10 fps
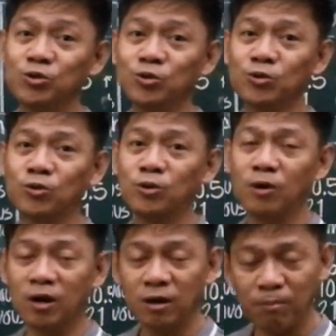to
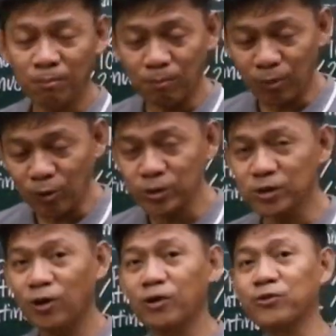most
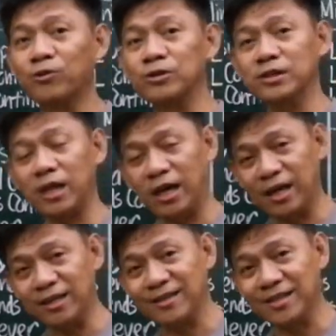authors
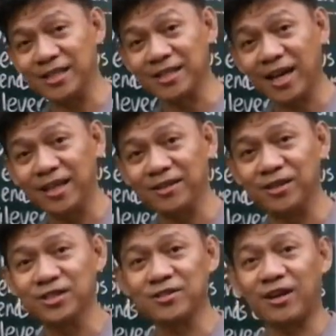and
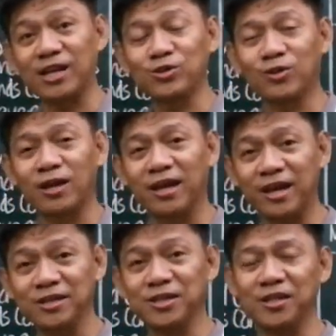designers, structural
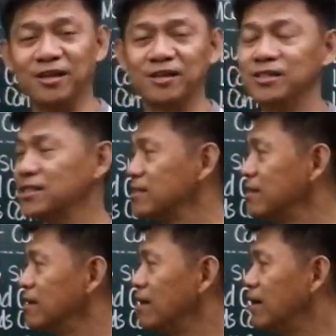engineers,
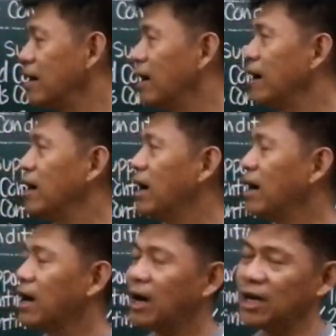
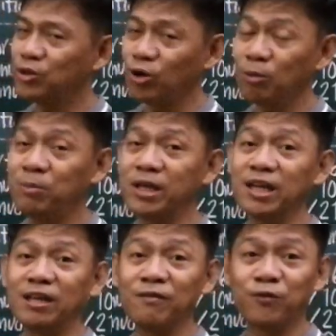a doubly
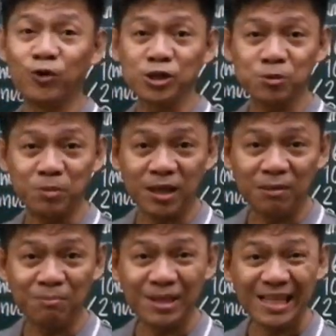reinforced
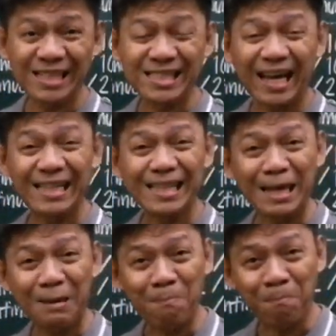beam is an
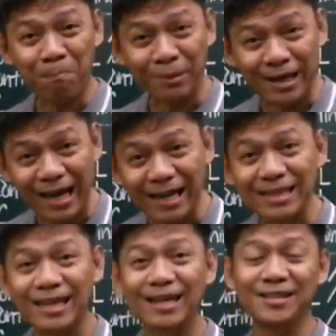
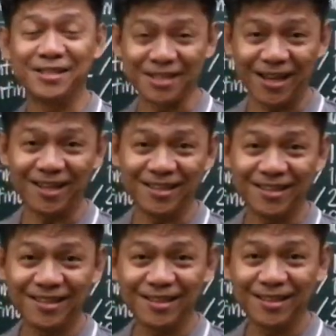impractical design.
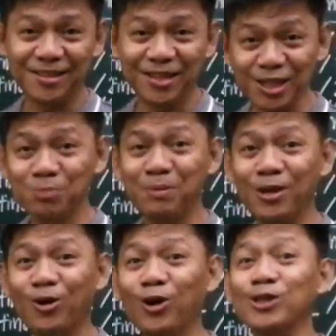This
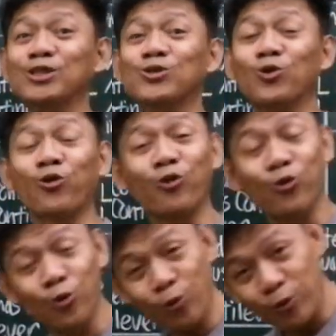belongs to
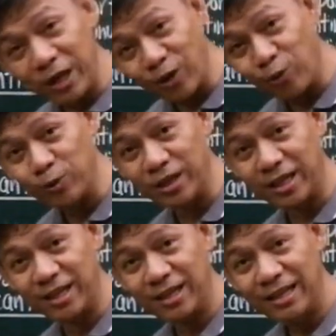theory
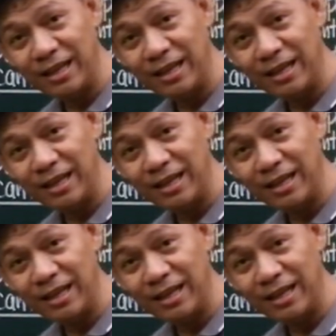only,